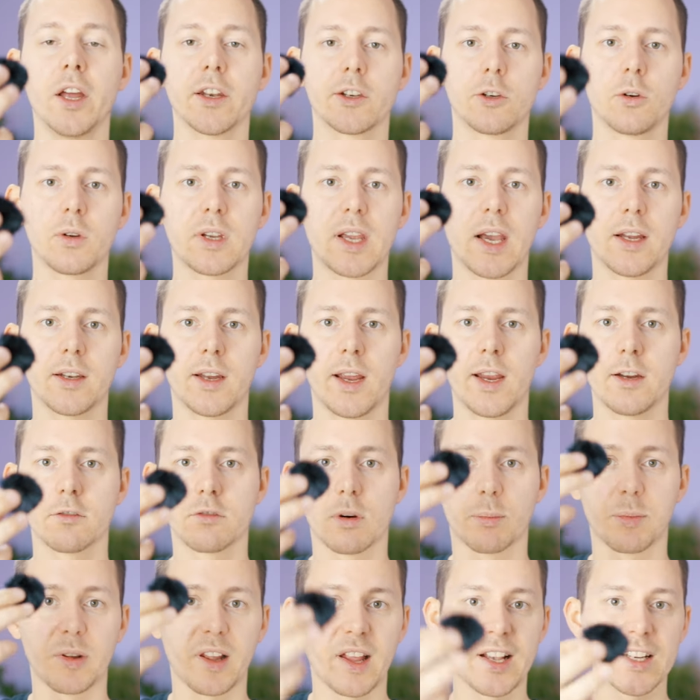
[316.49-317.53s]
to get a
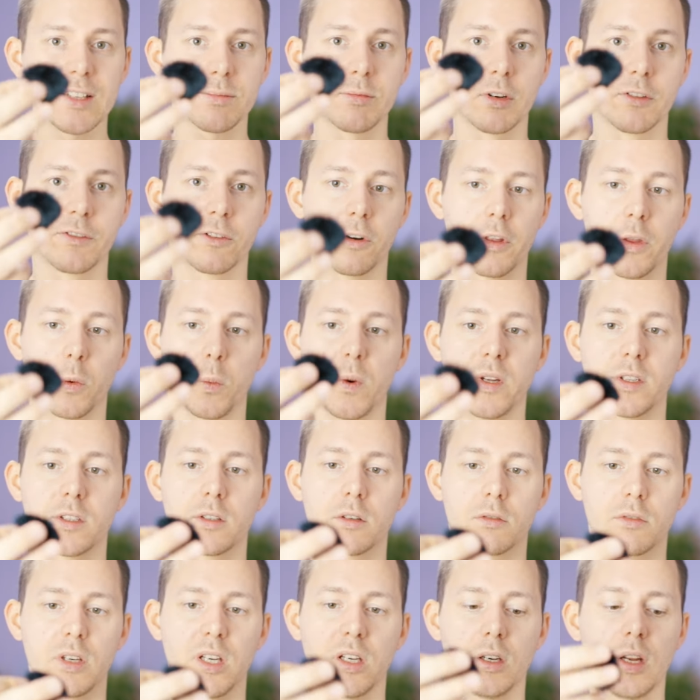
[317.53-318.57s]
replacement for the
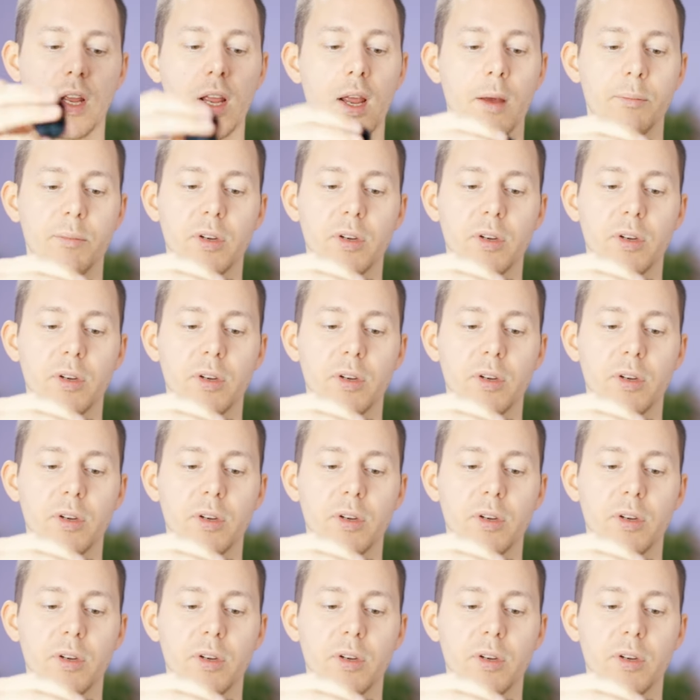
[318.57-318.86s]
windscreen